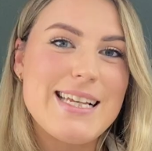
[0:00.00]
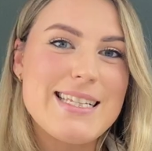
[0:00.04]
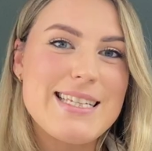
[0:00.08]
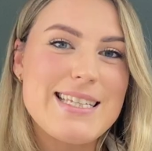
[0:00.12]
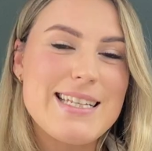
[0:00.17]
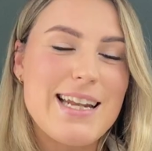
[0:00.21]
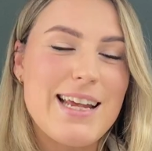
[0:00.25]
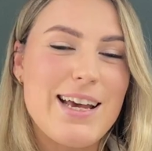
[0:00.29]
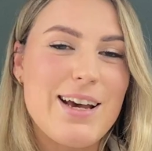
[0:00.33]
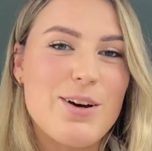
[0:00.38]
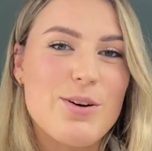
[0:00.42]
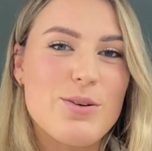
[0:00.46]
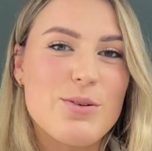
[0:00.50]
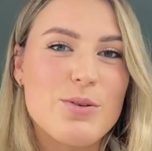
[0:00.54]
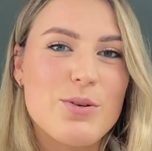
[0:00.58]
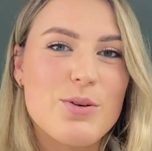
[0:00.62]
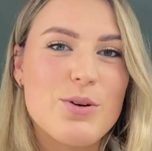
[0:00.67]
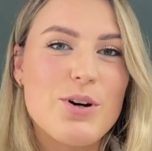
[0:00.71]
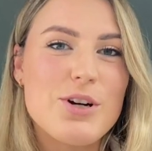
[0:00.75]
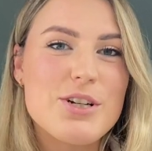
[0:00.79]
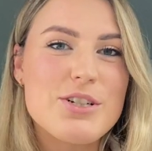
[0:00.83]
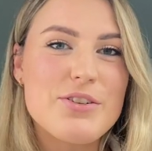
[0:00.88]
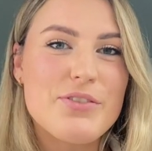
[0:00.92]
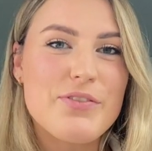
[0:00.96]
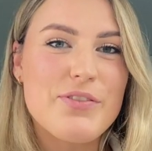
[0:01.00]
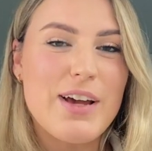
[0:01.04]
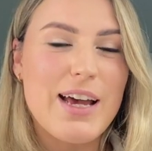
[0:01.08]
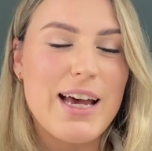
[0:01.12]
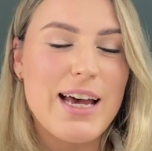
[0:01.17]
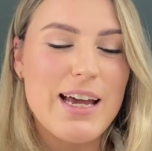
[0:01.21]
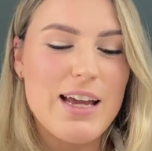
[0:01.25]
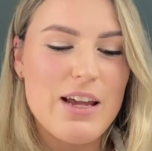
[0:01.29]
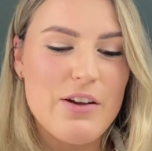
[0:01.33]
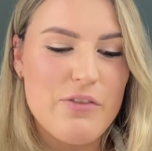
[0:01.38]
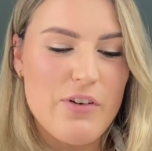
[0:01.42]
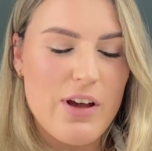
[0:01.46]
It's now
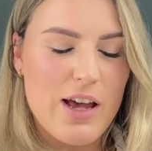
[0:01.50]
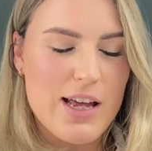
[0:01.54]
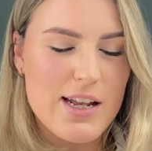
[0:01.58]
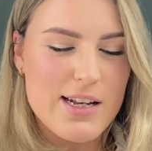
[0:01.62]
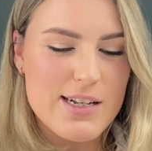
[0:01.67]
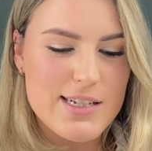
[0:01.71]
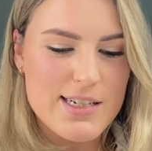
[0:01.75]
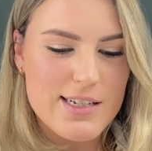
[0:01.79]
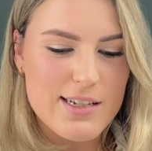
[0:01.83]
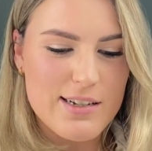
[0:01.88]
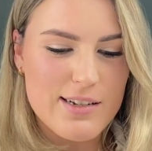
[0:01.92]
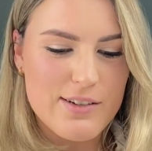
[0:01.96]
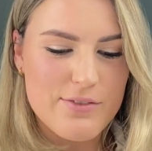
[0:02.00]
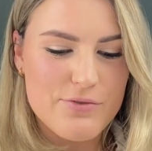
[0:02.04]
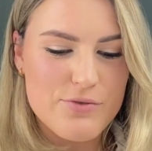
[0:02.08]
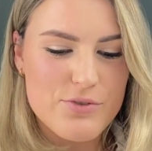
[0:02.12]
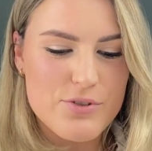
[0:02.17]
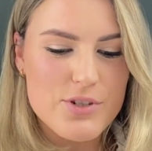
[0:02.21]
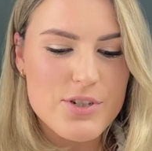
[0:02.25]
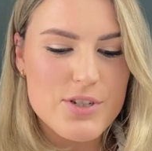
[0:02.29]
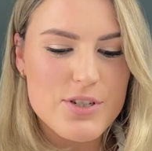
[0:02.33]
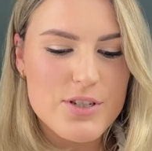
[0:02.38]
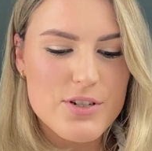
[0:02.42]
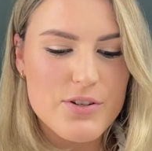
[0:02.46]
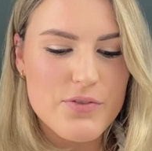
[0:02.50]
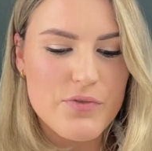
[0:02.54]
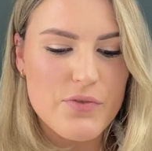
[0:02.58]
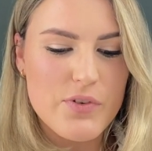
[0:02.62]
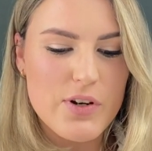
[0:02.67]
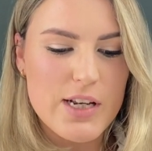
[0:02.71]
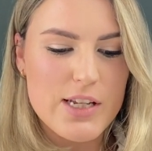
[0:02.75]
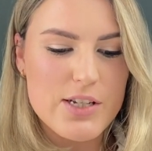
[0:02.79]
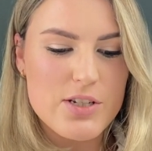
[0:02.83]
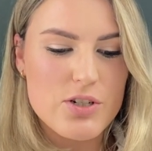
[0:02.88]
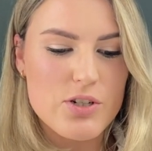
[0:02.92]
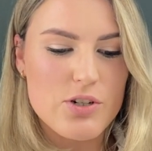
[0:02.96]
4:45 and I've just
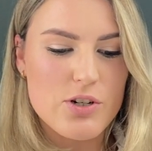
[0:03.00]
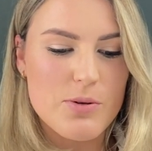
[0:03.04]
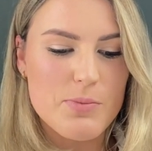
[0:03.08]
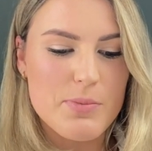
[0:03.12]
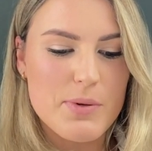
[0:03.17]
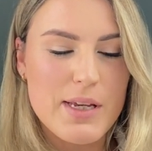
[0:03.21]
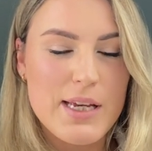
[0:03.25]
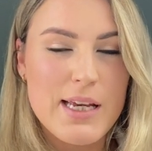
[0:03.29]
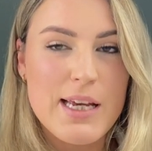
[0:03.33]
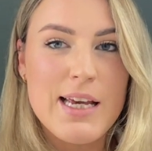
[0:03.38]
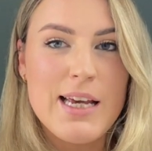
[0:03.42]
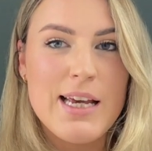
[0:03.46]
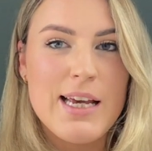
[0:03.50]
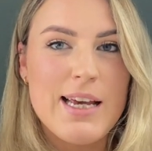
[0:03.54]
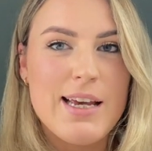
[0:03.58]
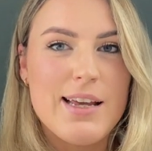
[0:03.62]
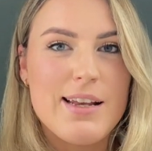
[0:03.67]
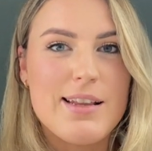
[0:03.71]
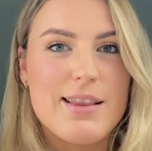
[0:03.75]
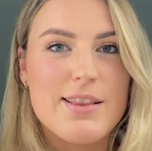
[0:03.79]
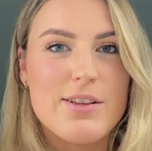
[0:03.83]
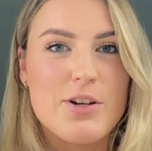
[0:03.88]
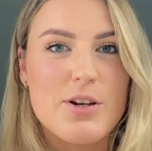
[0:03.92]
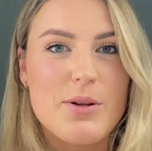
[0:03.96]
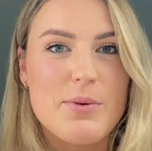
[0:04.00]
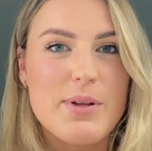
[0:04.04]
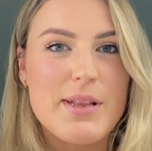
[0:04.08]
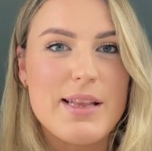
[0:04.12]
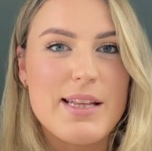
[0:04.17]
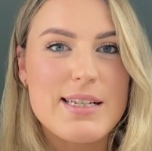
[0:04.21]
finished up doing